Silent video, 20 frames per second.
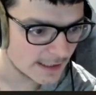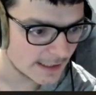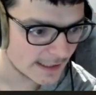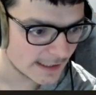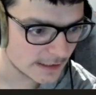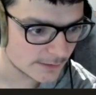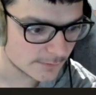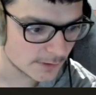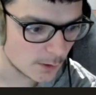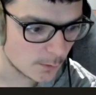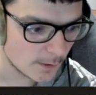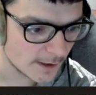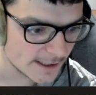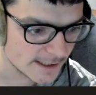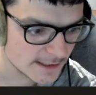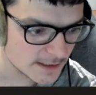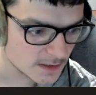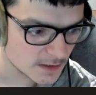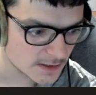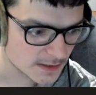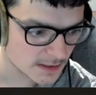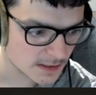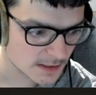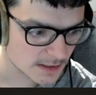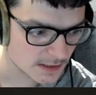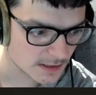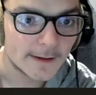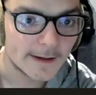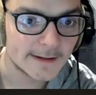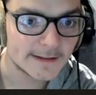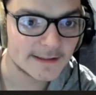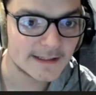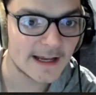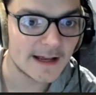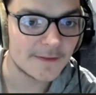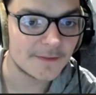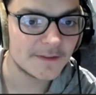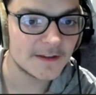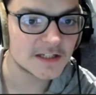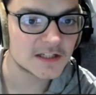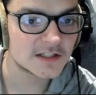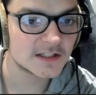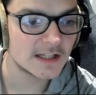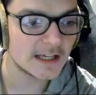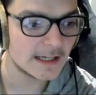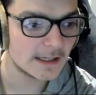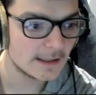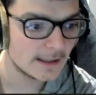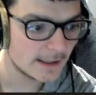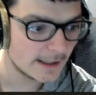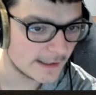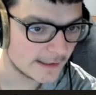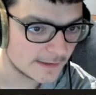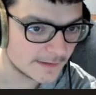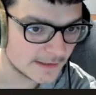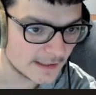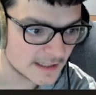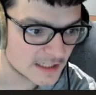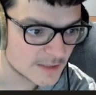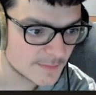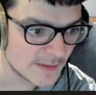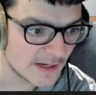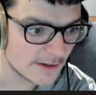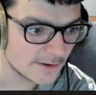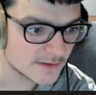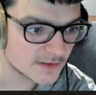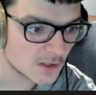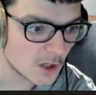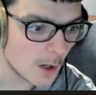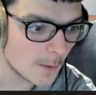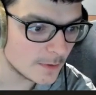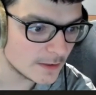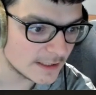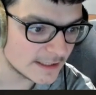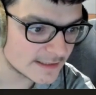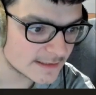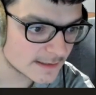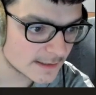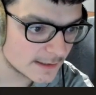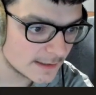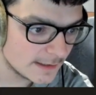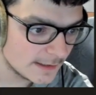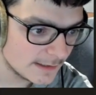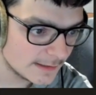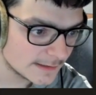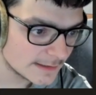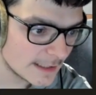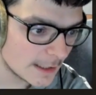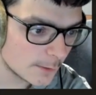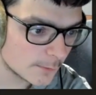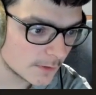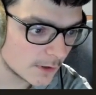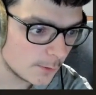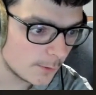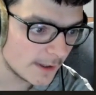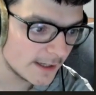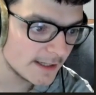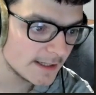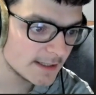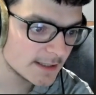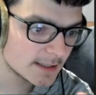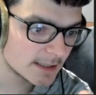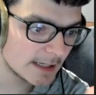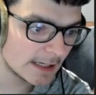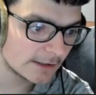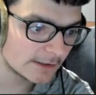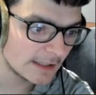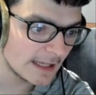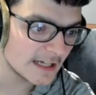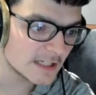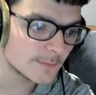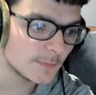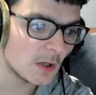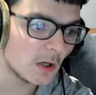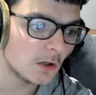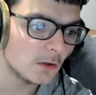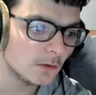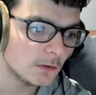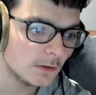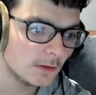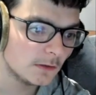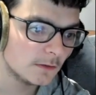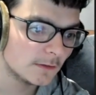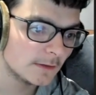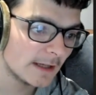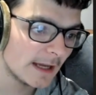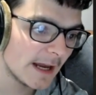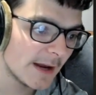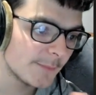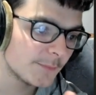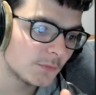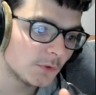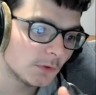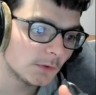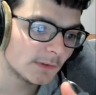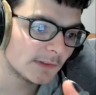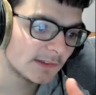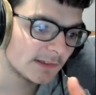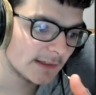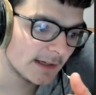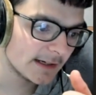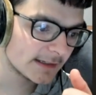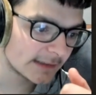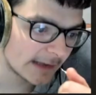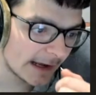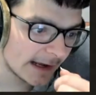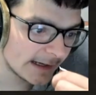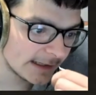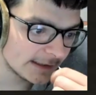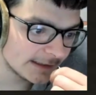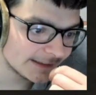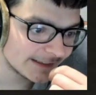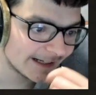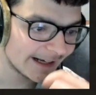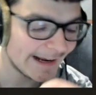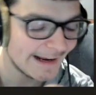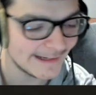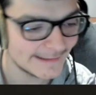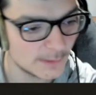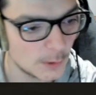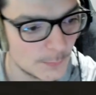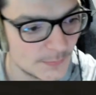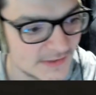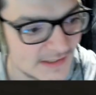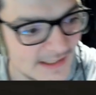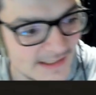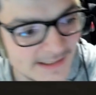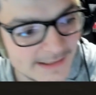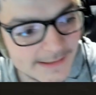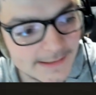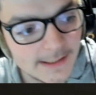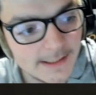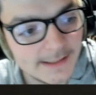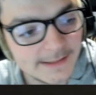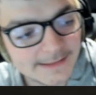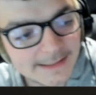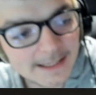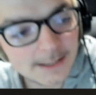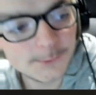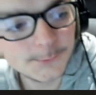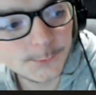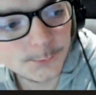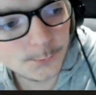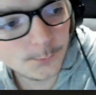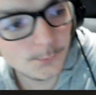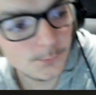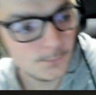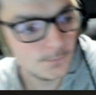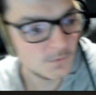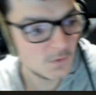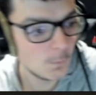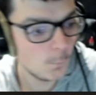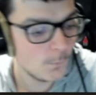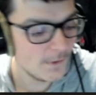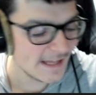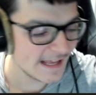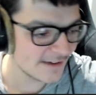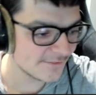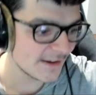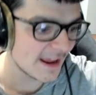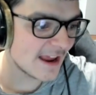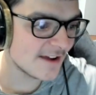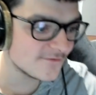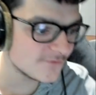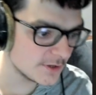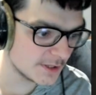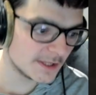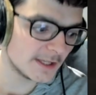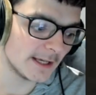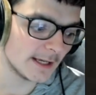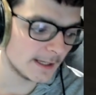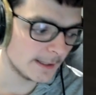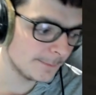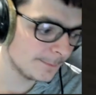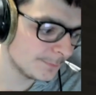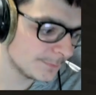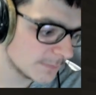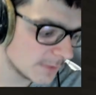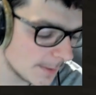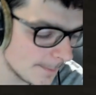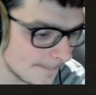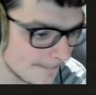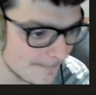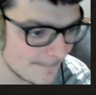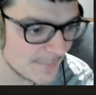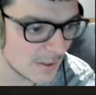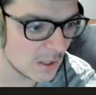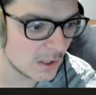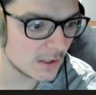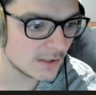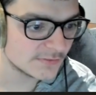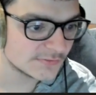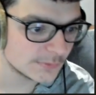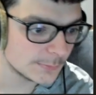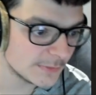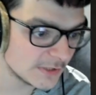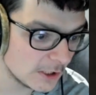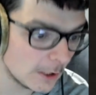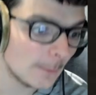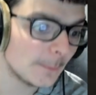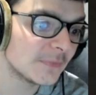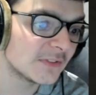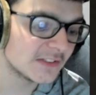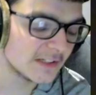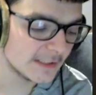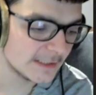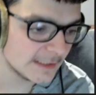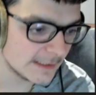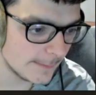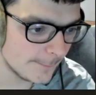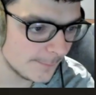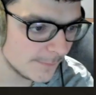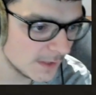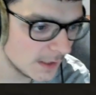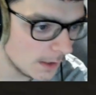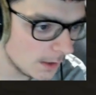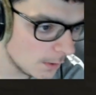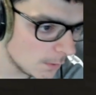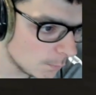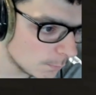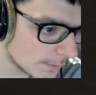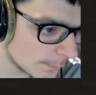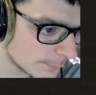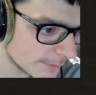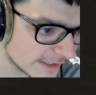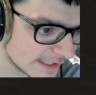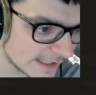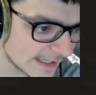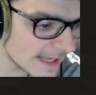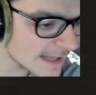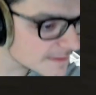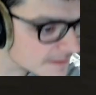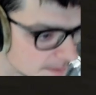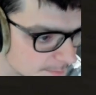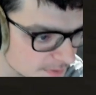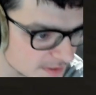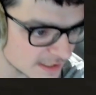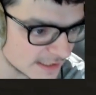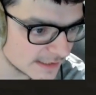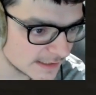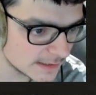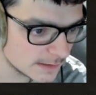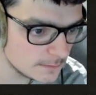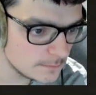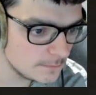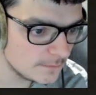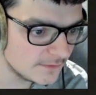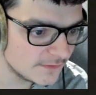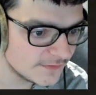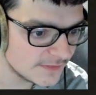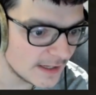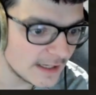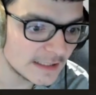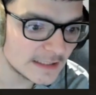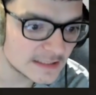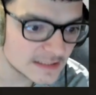And it requires... Yeah, this thing here. The experience obelisk. Now, it requires a glass bottle, emerald, 6 iron, and obsidian. Now, we have everything bar from the obsidian. Now, we can get the obsidian fairly